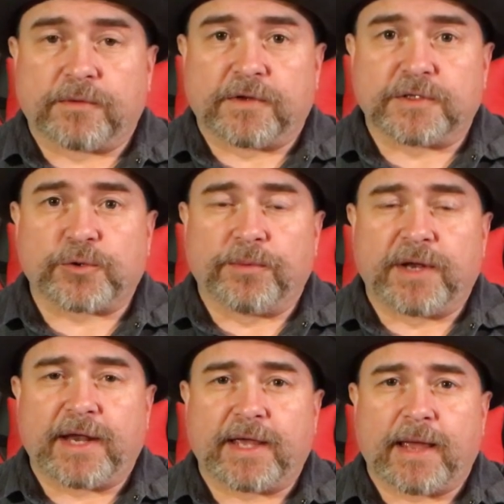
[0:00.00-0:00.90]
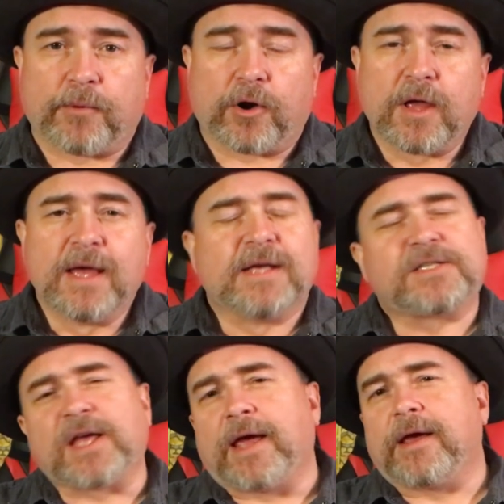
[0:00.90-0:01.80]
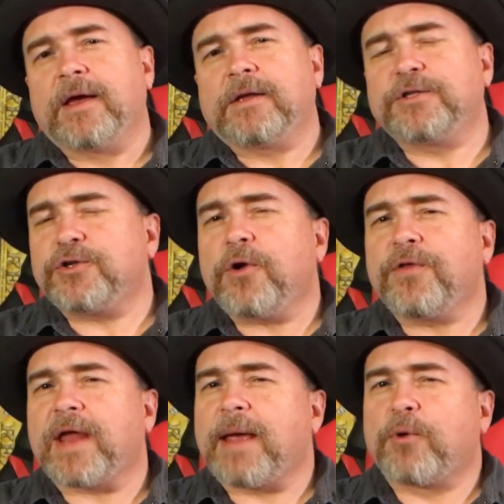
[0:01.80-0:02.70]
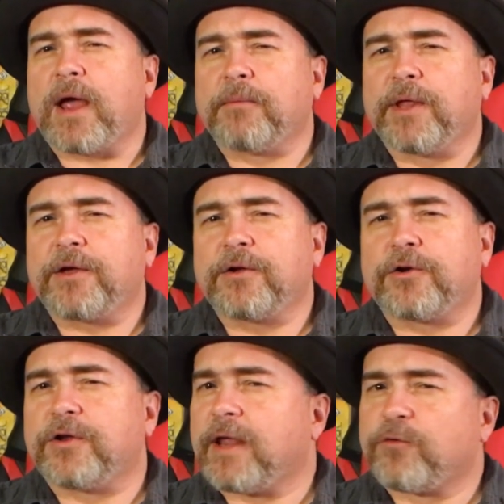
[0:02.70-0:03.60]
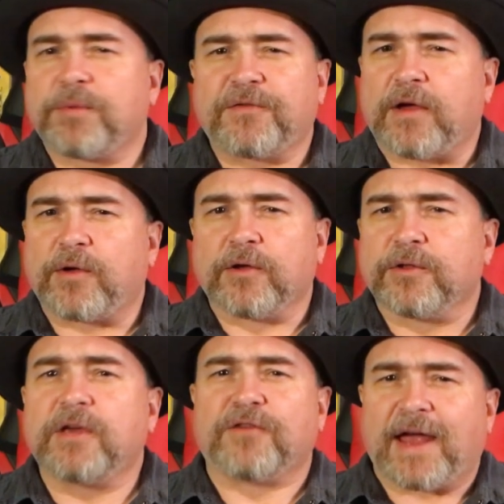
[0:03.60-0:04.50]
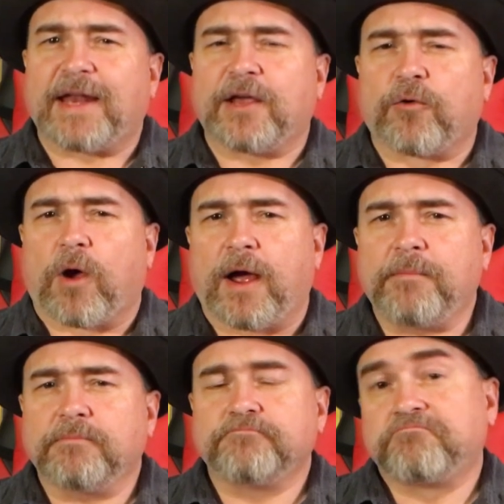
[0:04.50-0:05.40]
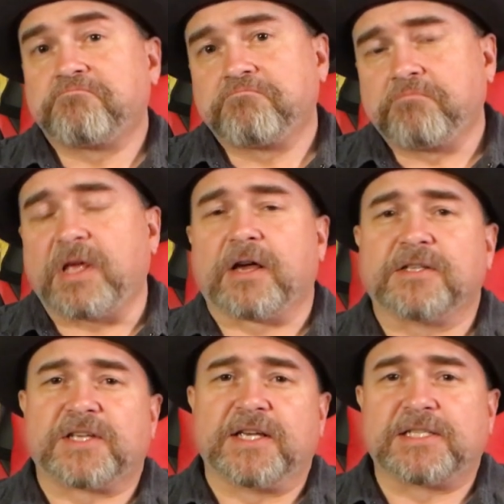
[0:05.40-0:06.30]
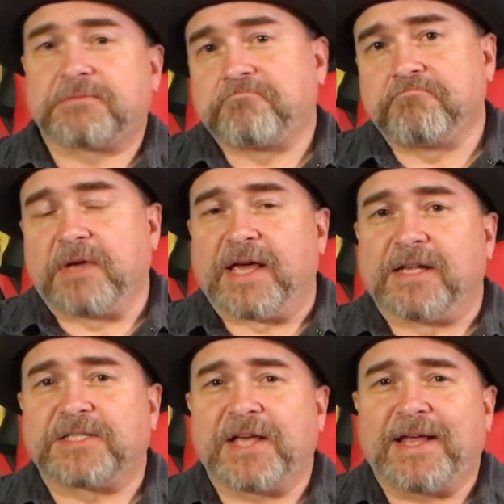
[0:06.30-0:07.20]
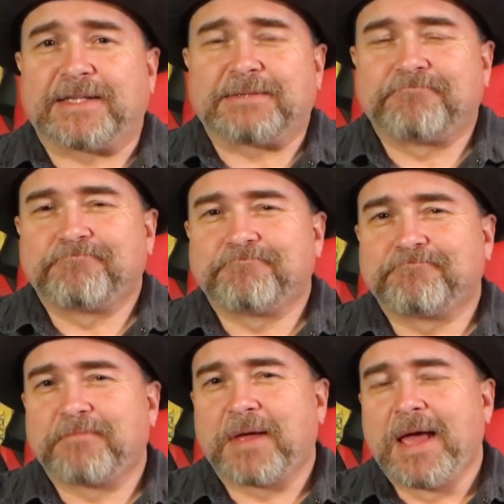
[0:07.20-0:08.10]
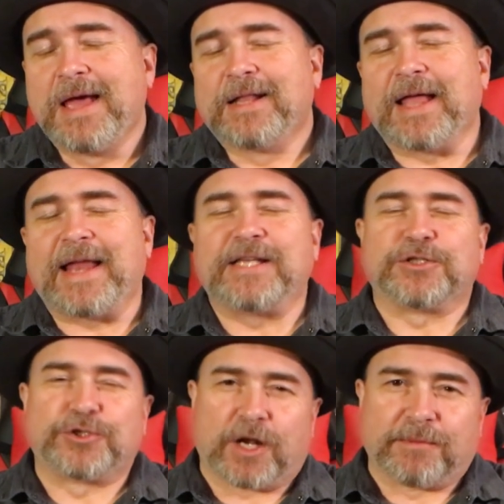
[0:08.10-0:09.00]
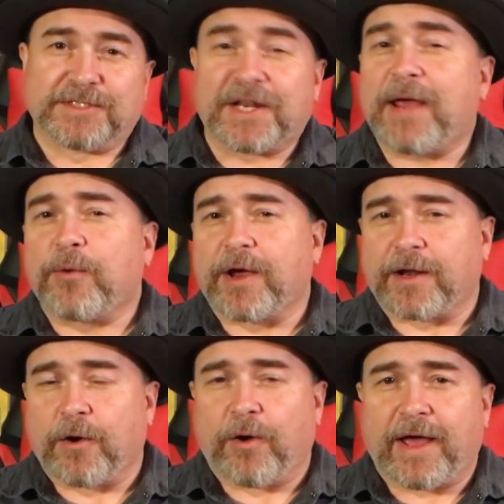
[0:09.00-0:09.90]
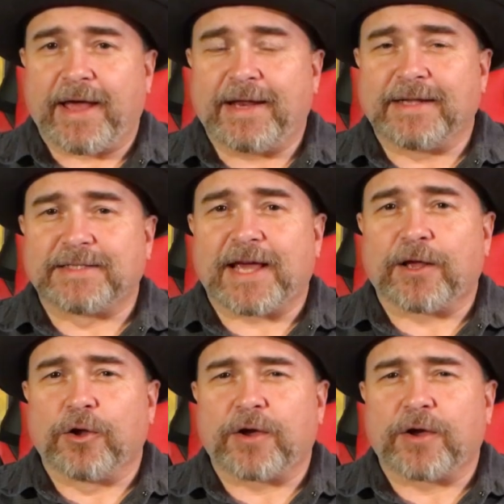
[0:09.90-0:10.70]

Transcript: to The Discriminating Gamer. Say, did you know that Abraham Lincoln could never be found guilty of any crime? Because he's innocent. Ladies and gentlemen, today we're going to go ahead and take a look